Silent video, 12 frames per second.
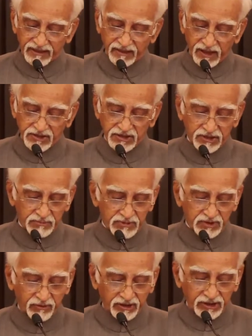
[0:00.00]

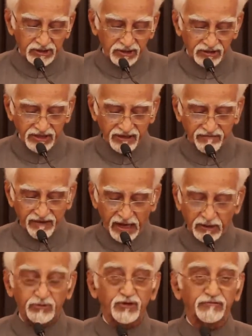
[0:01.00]
customs, traditions, and
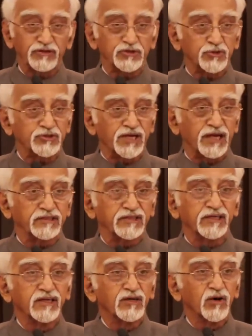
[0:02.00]
values of a
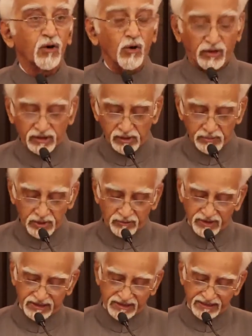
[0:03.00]
society or
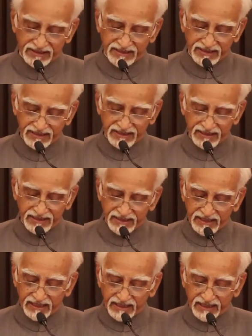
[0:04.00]
community.
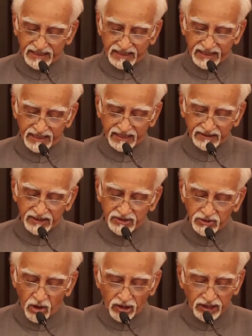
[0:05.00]
It is
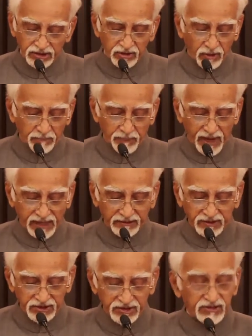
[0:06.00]
knowledge or
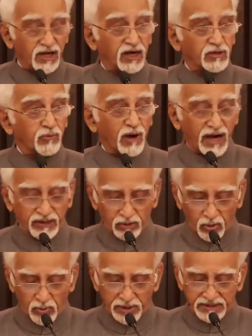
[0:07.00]
practices acquired
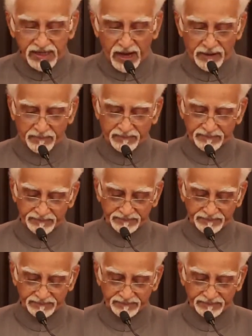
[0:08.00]
over time.